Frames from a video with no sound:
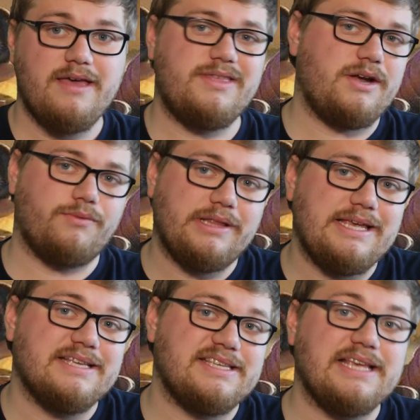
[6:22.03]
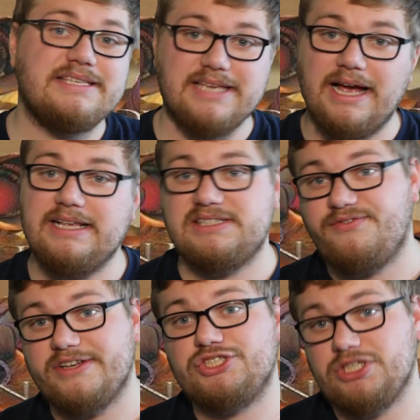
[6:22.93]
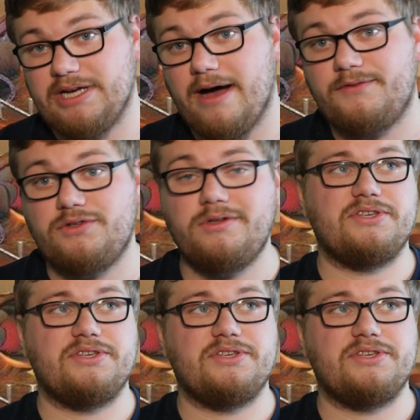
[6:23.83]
than it really is a science fiction novel.